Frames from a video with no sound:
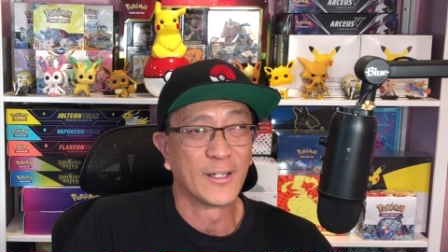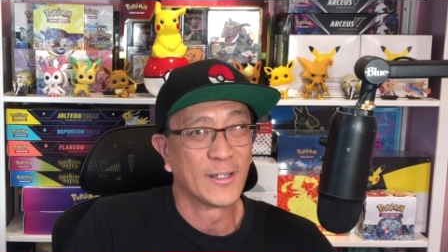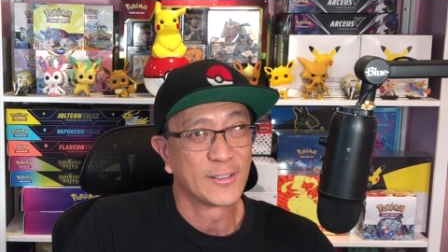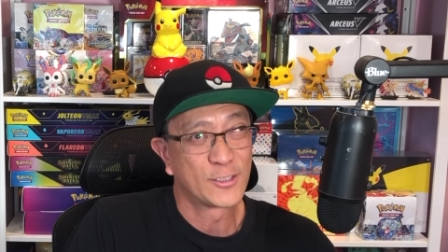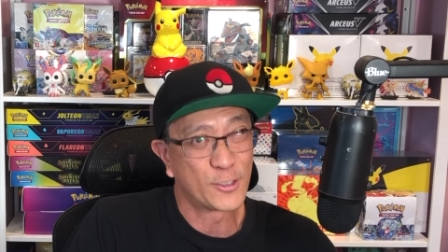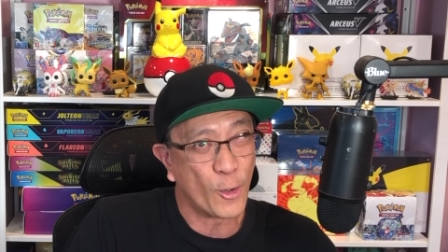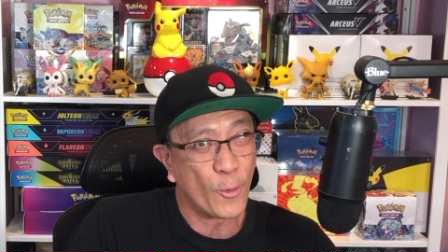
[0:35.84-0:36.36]

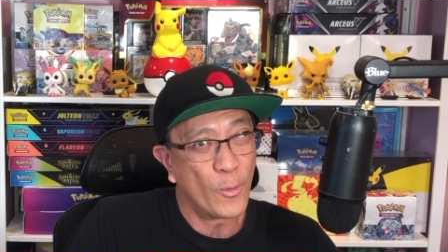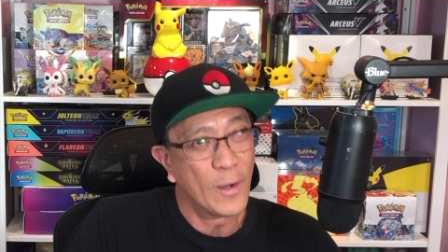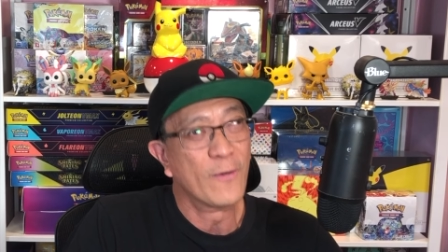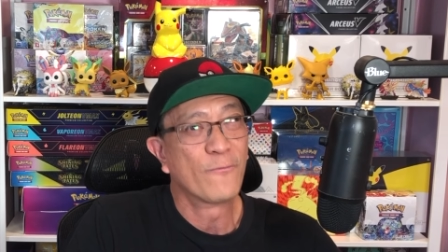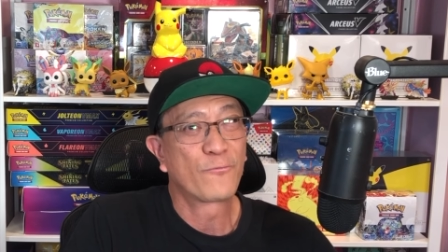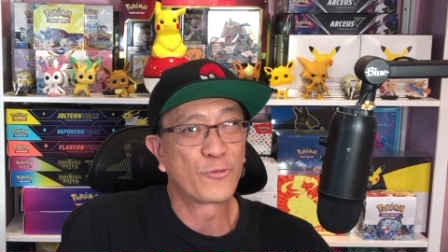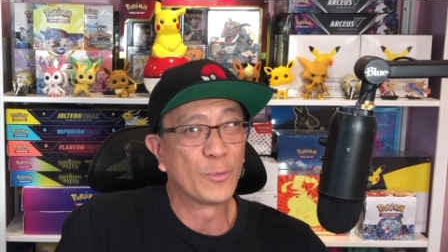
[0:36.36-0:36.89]
So,
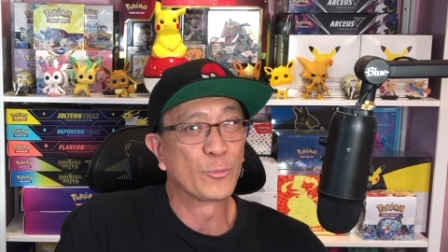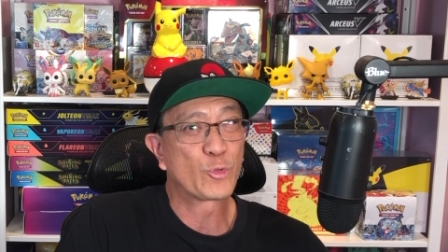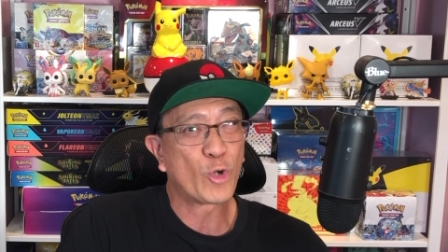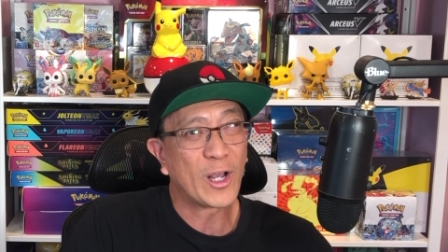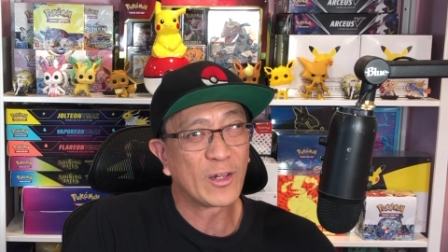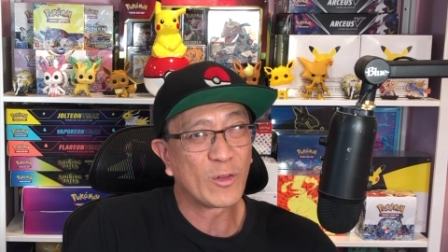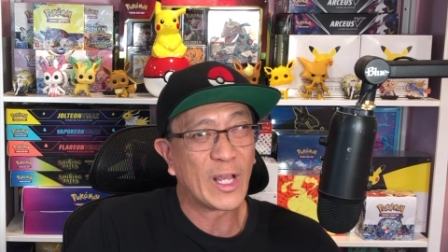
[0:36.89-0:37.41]
from
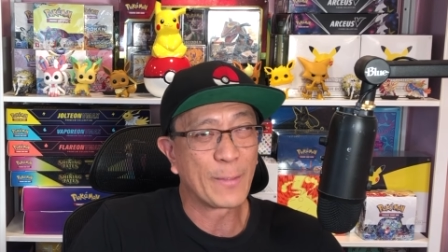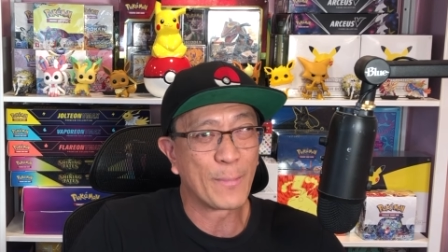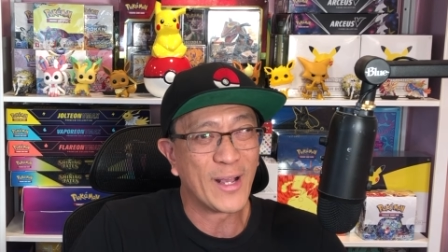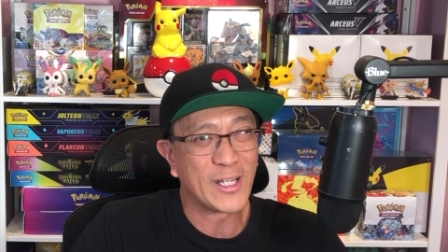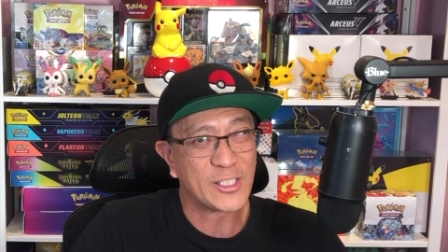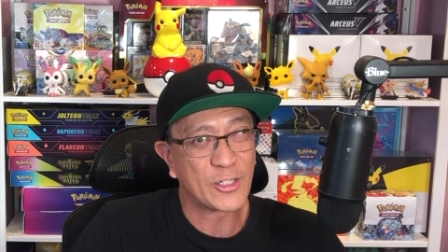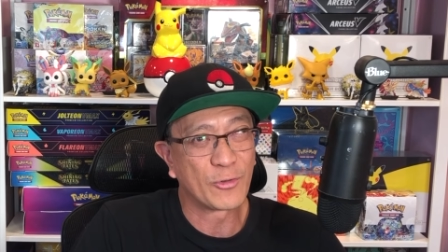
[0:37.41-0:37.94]
Twilight
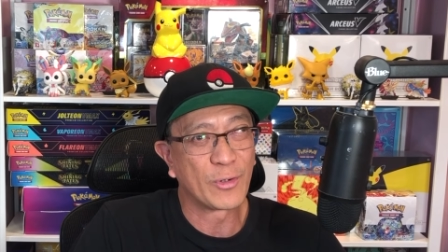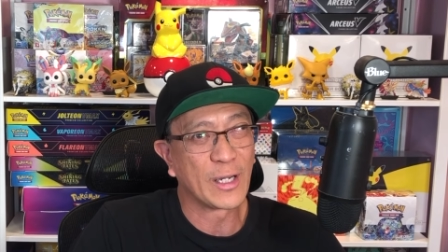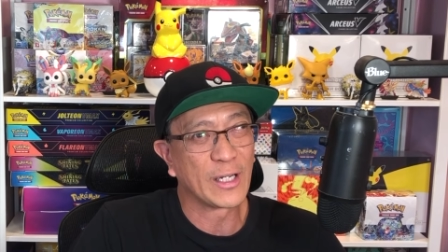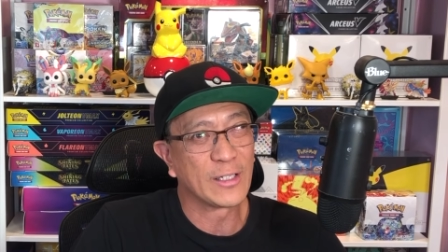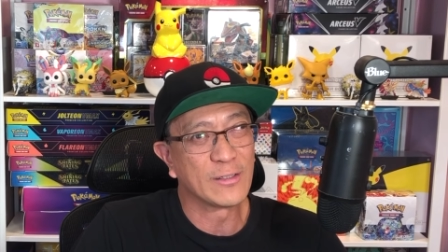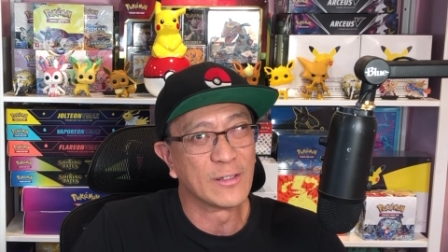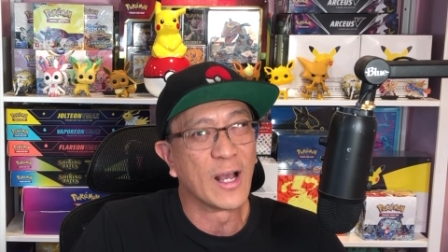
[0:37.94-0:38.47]

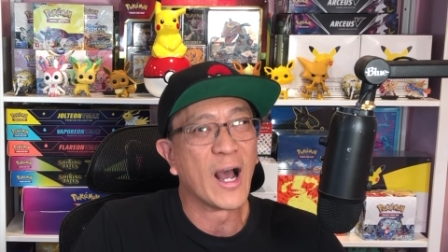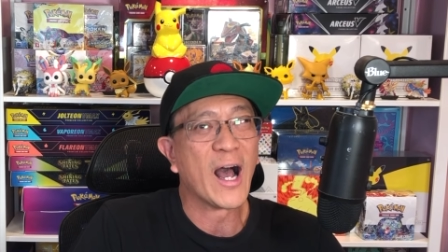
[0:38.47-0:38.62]
Masquerade,